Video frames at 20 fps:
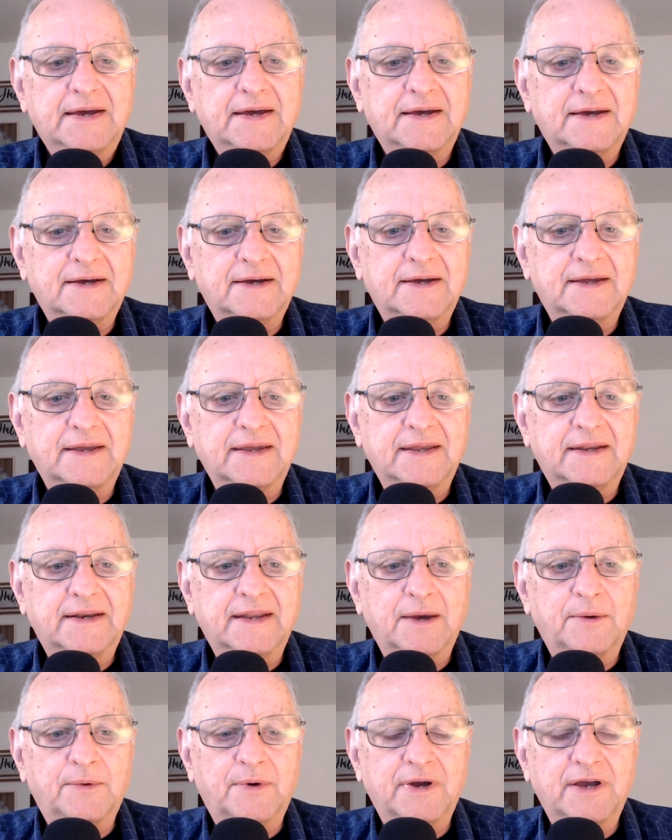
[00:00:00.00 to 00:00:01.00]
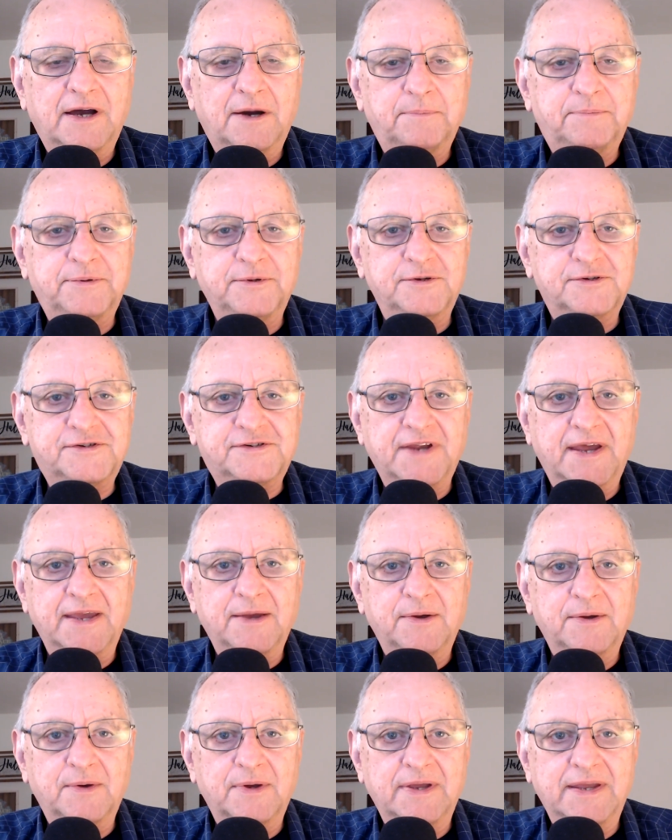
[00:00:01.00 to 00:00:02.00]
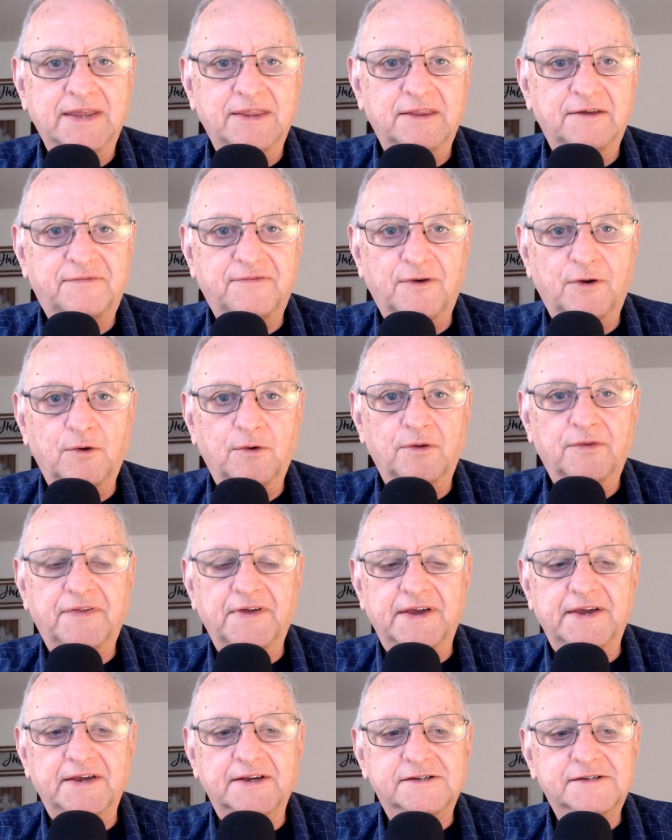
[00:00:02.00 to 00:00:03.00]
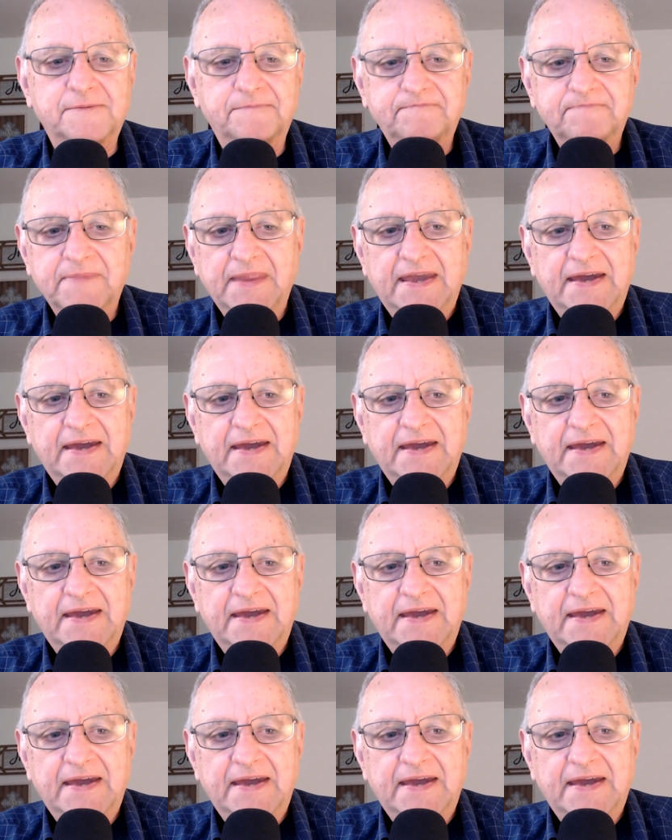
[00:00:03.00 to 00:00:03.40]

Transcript: uh, and that will help you stay in the flow of things.